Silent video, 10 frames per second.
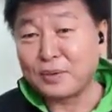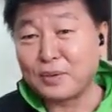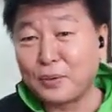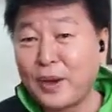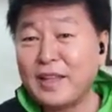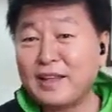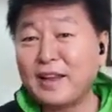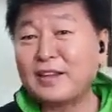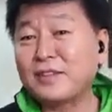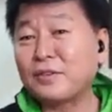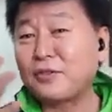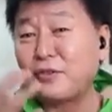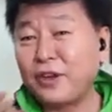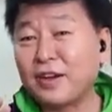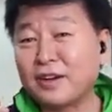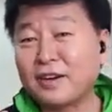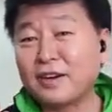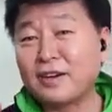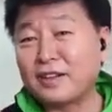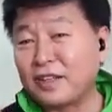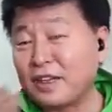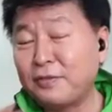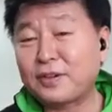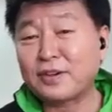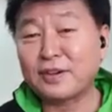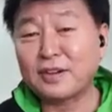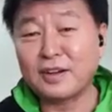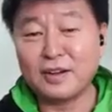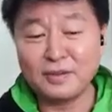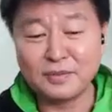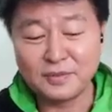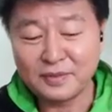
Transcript: When there is the fear, difficult come.